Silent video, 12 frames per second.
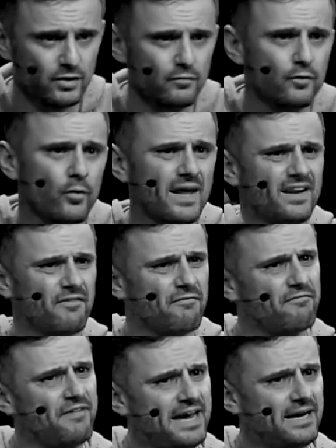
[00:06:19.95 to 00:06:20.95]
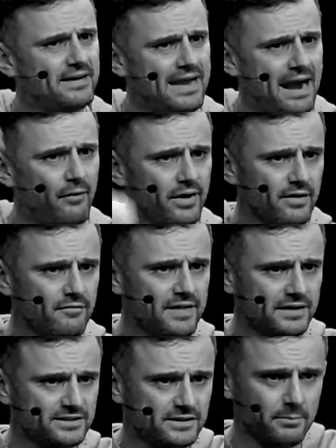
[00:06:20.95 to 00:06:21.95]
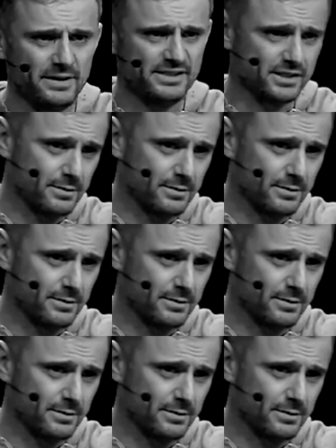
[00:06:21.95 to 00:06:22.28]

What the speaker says: You've created a fake narrative that somebody's